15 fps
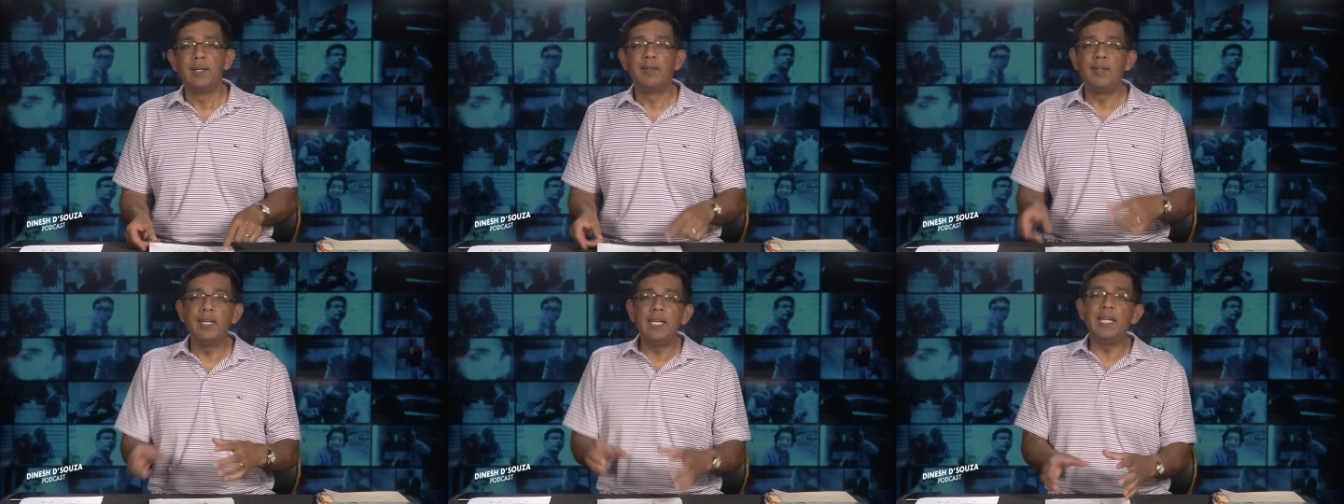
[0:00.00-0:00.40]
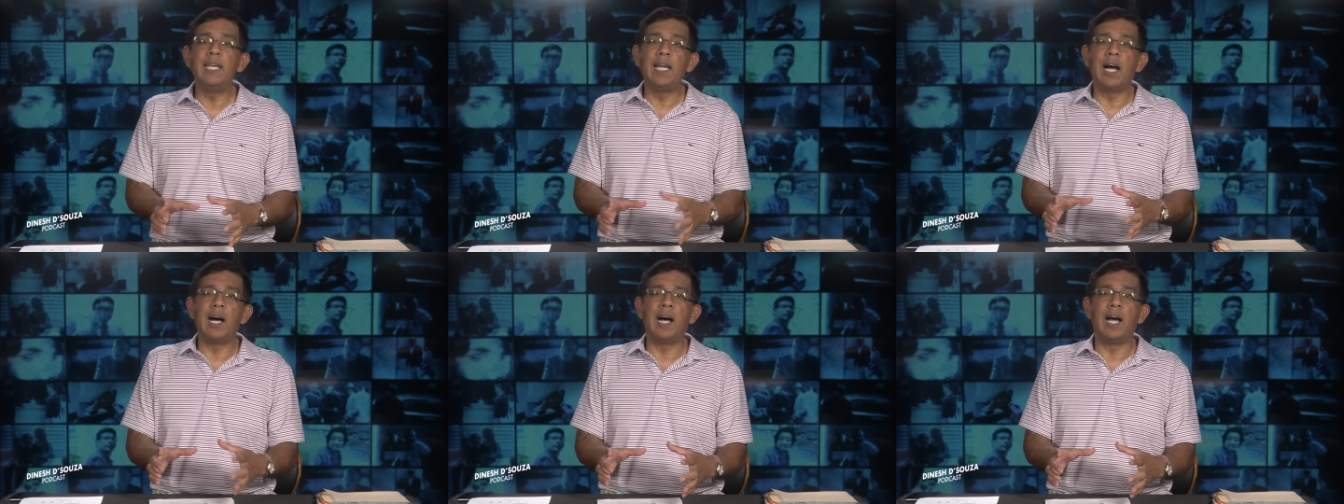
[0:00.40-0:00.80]

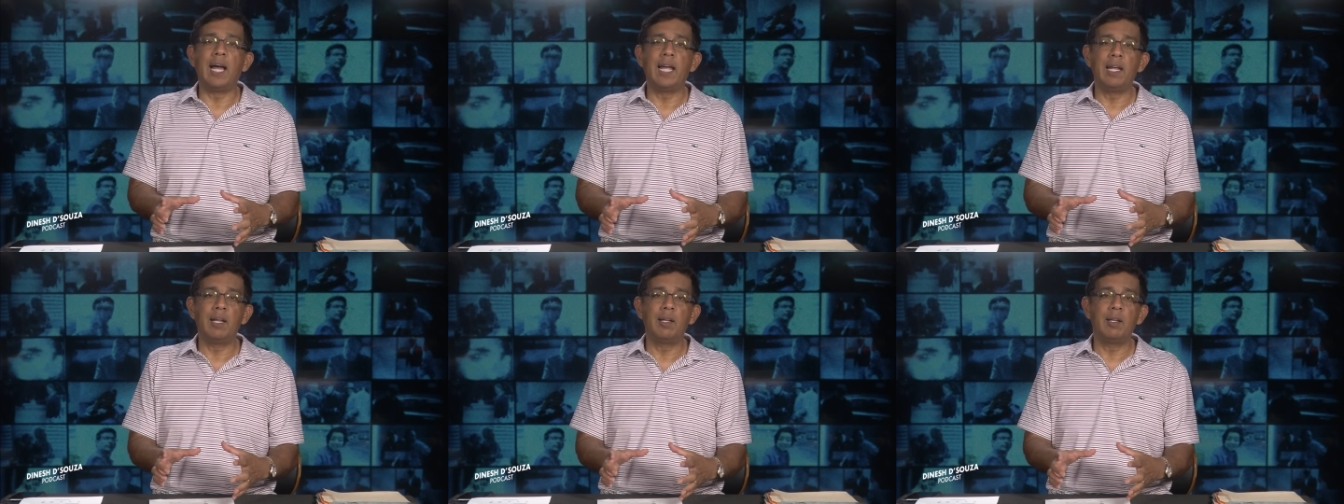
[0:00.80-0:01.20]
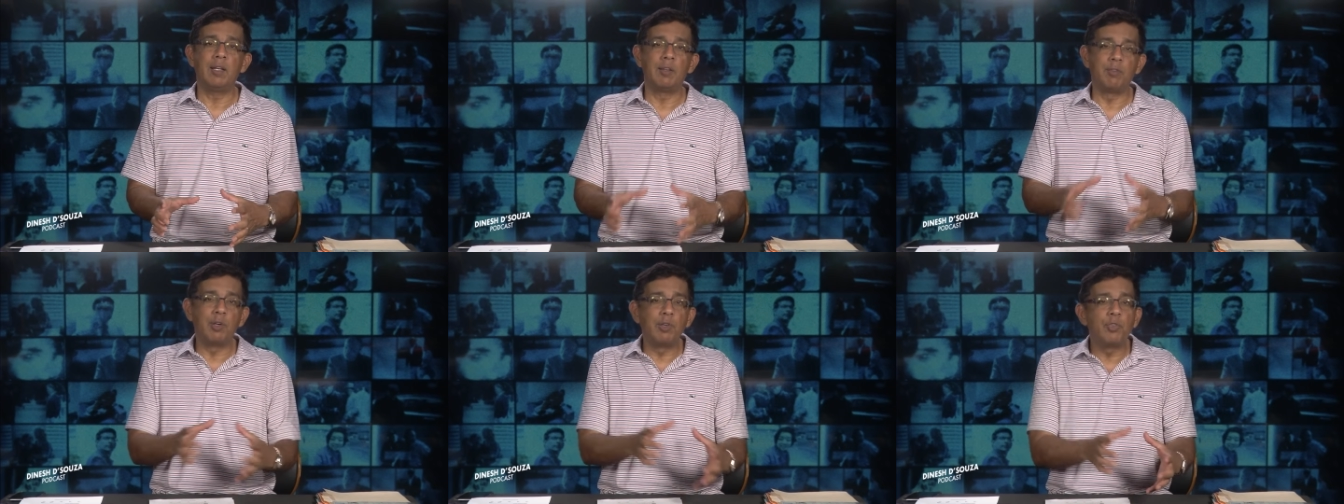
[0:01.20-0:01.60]
DEI,
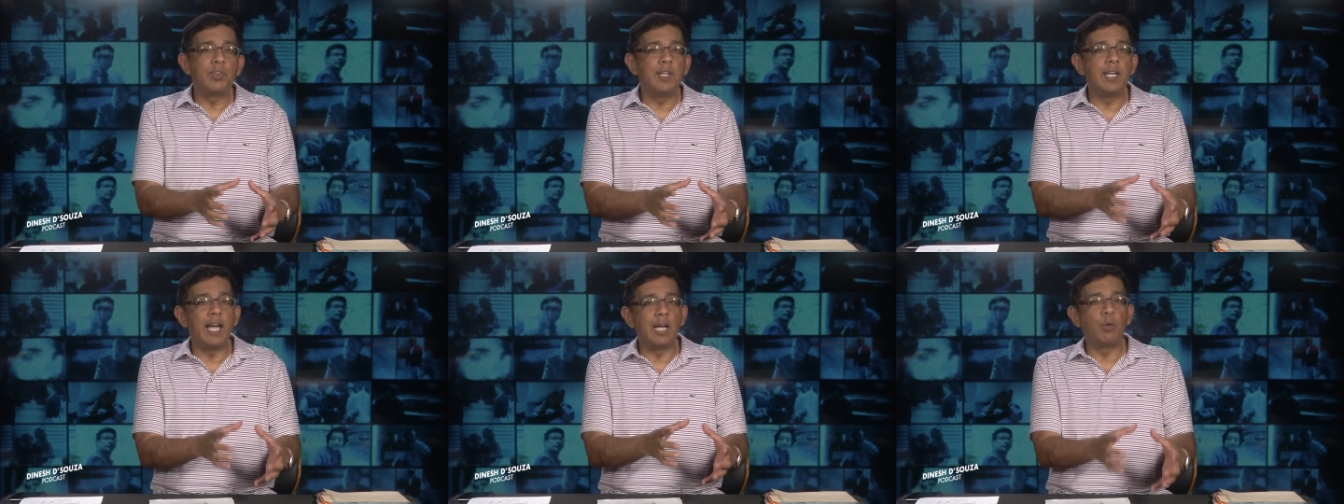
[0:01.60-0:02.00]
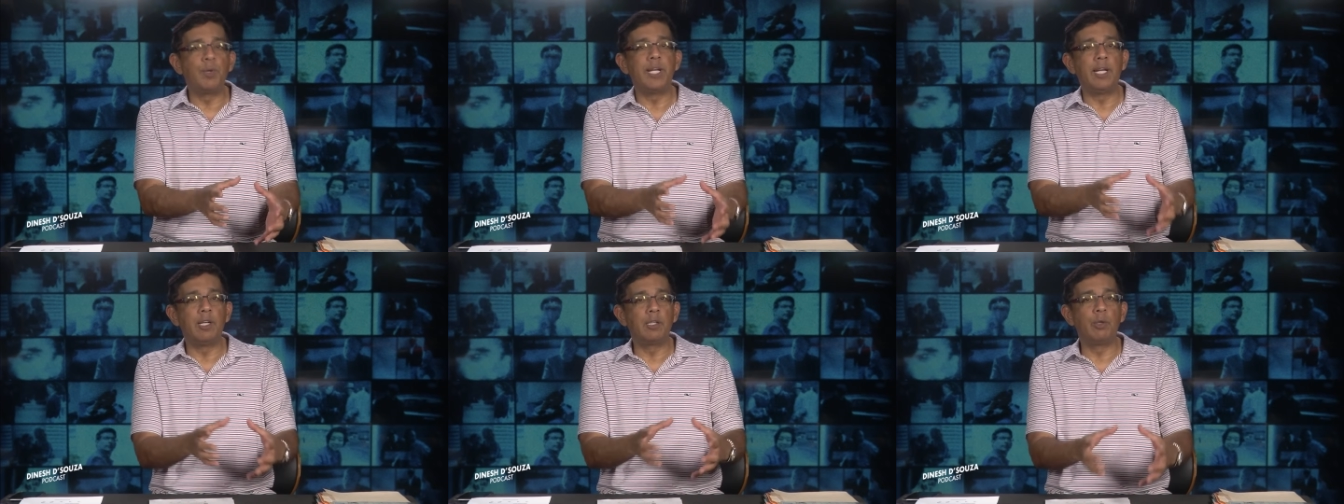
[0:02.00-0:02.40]
diversity,
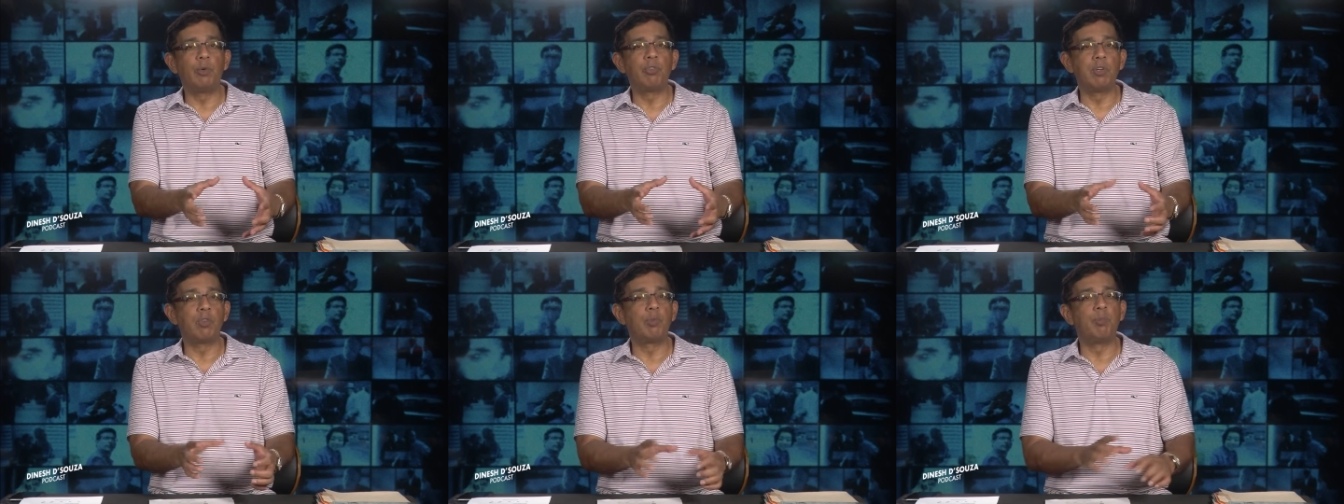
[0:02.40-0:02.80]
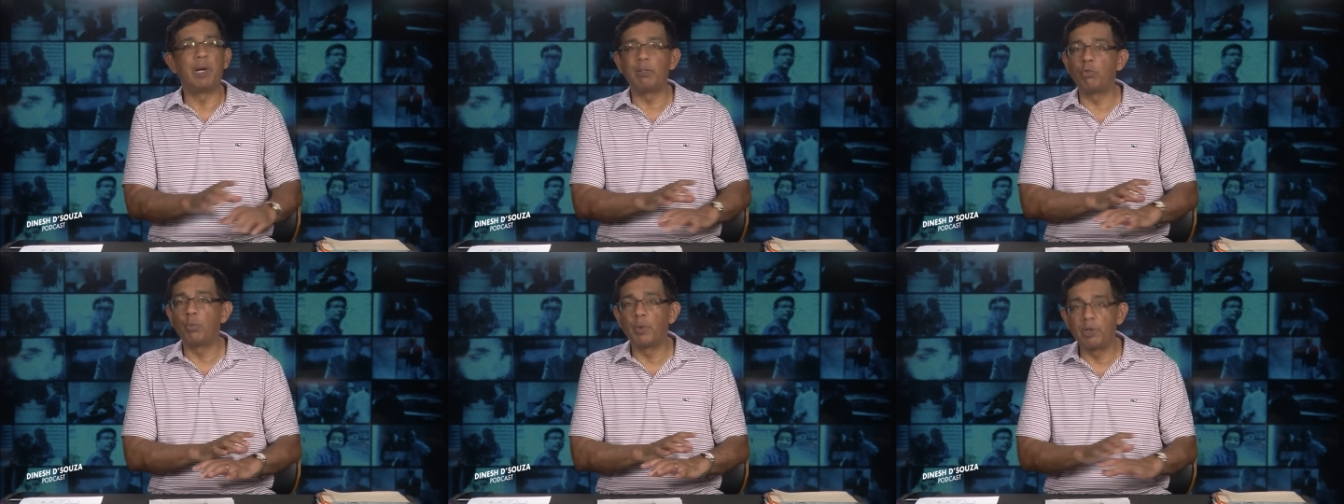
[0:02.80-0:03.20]
equity, inclusion, is
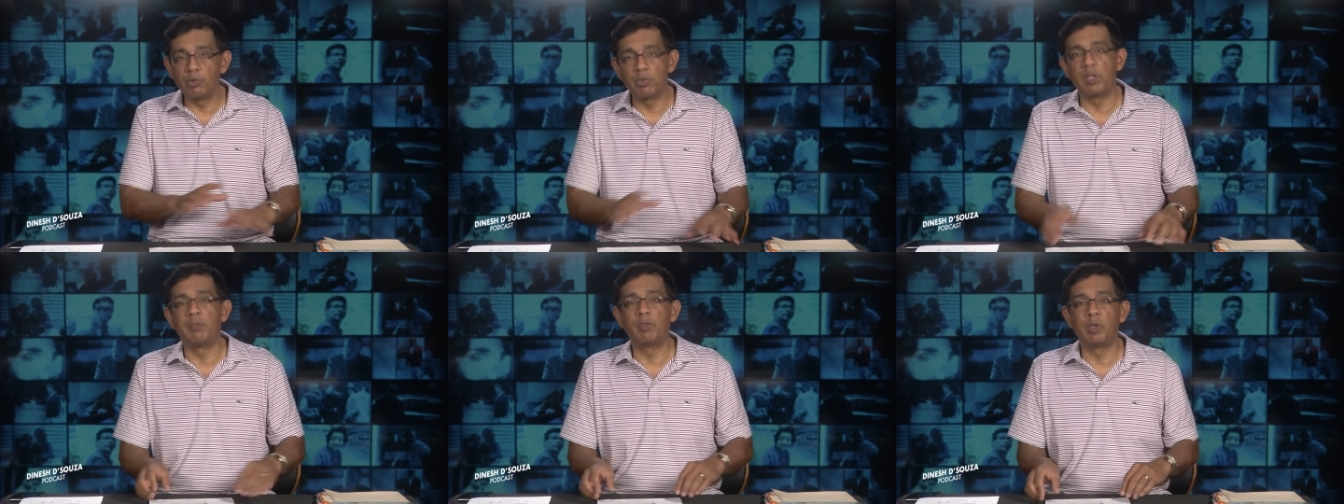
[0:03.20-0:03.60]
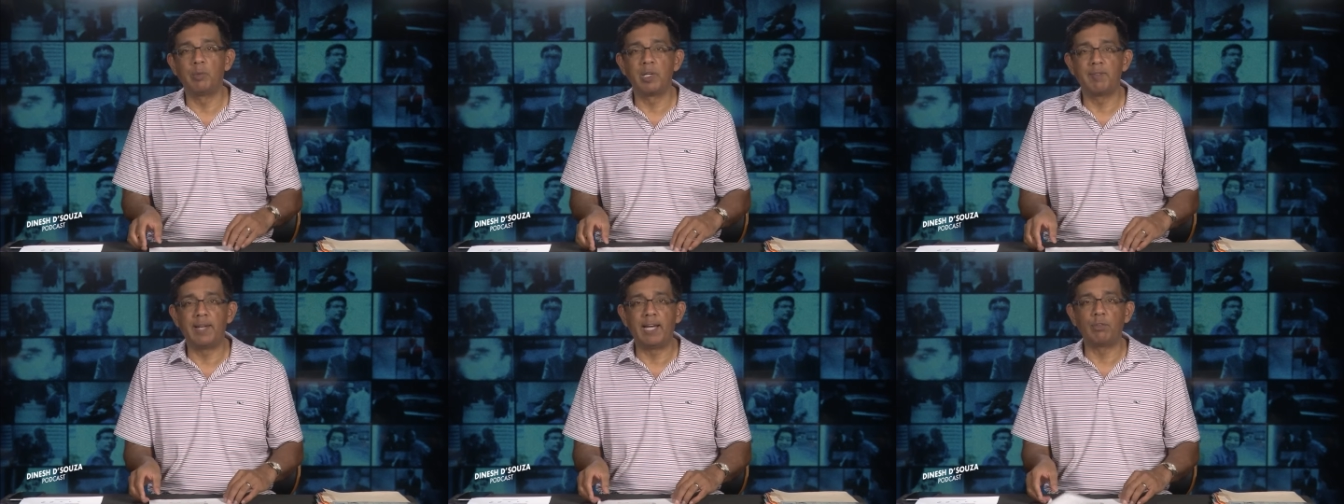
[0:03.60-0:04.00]
much worse than
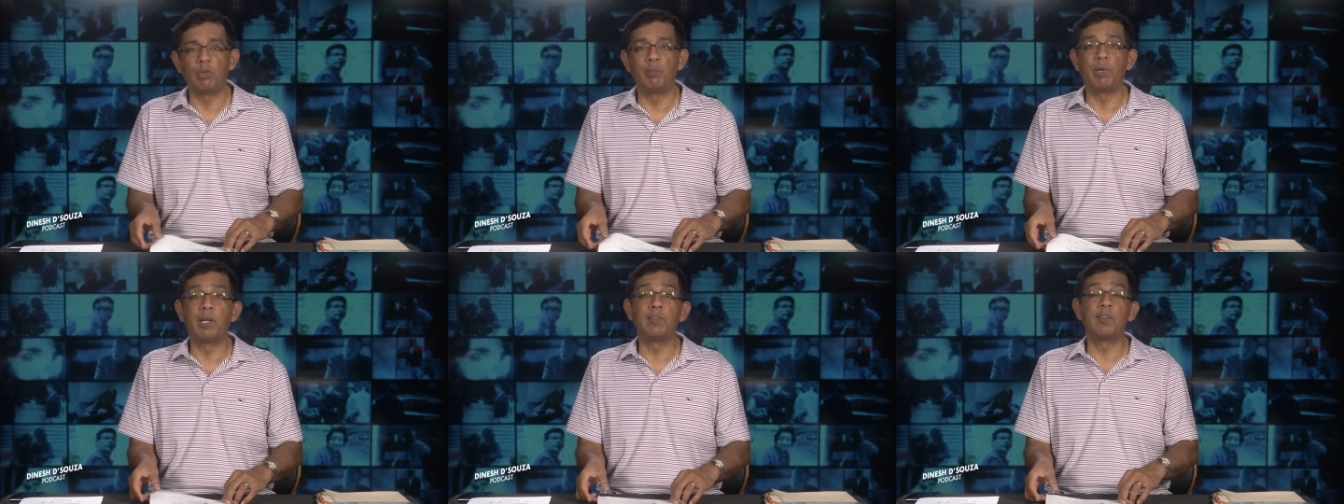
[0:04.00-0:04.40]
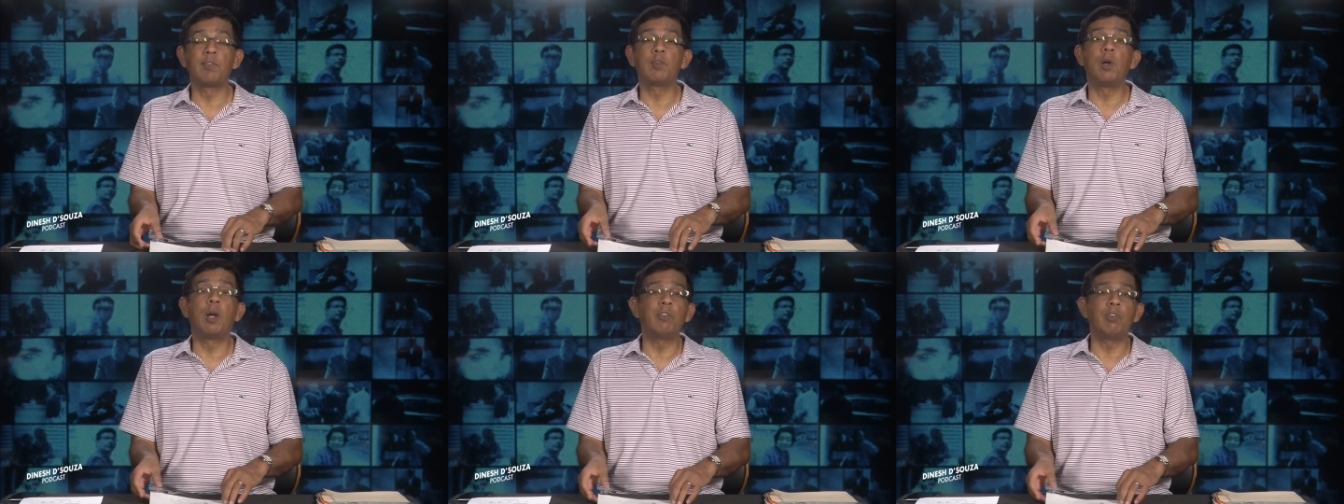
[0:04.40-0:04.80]
affirmative action because
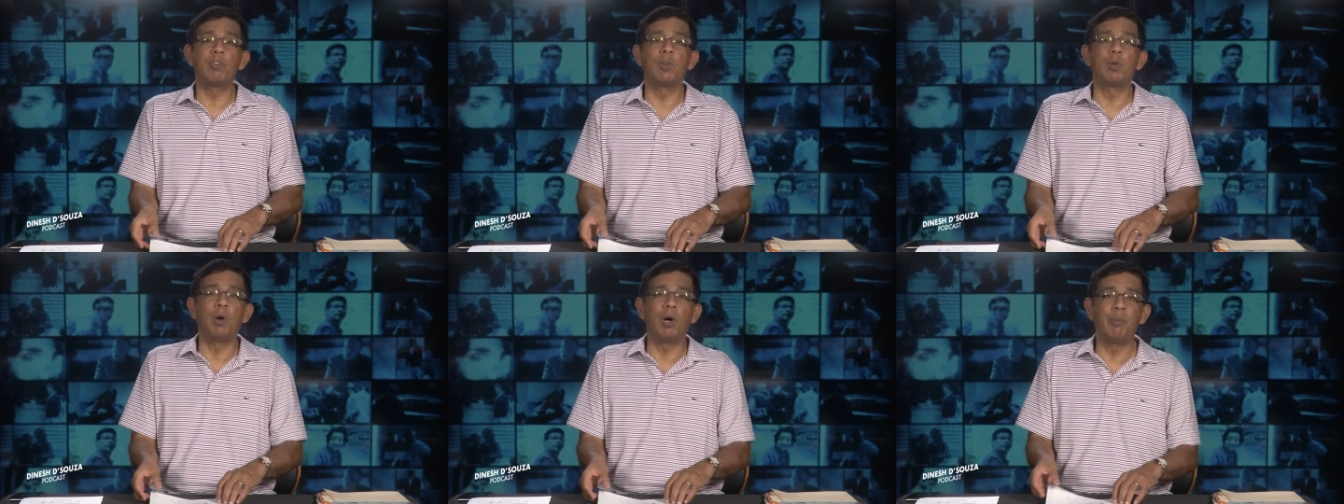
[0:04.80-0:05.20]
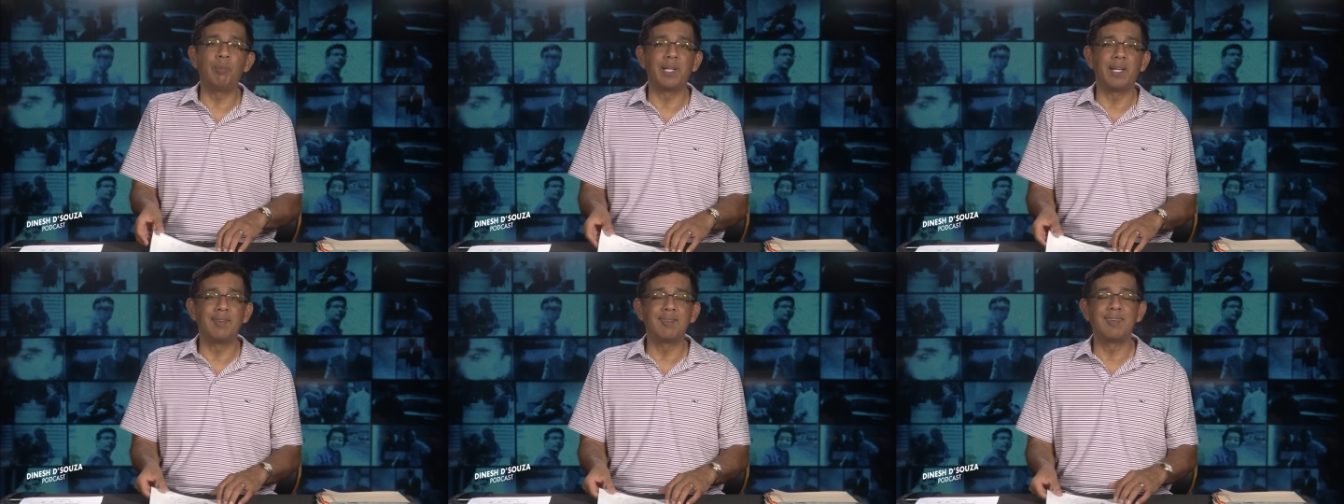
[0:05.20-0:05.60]
it's not just
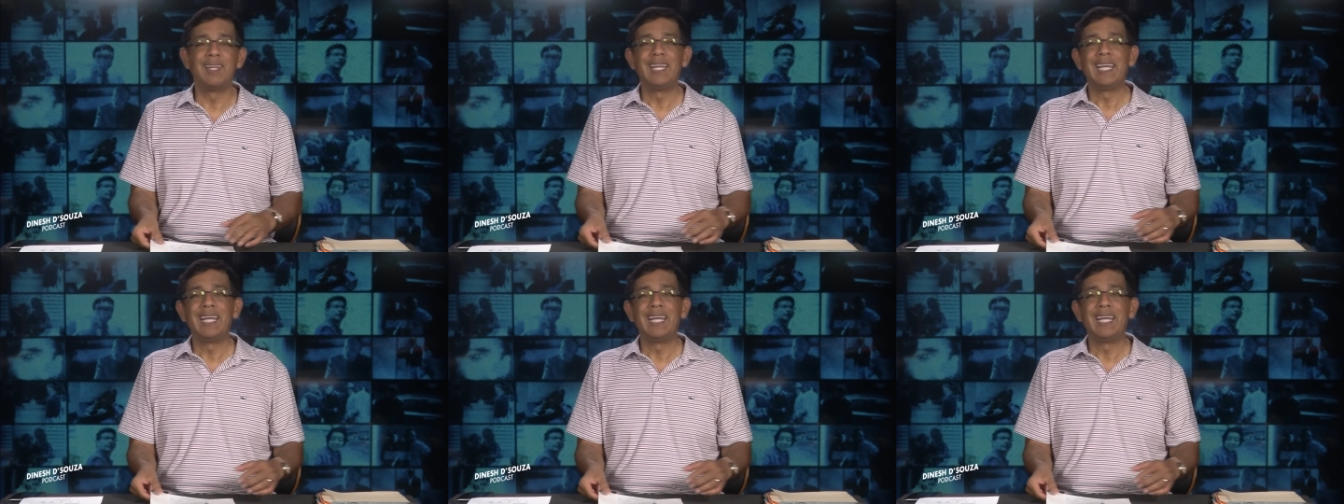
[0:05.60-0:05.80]
incompetence.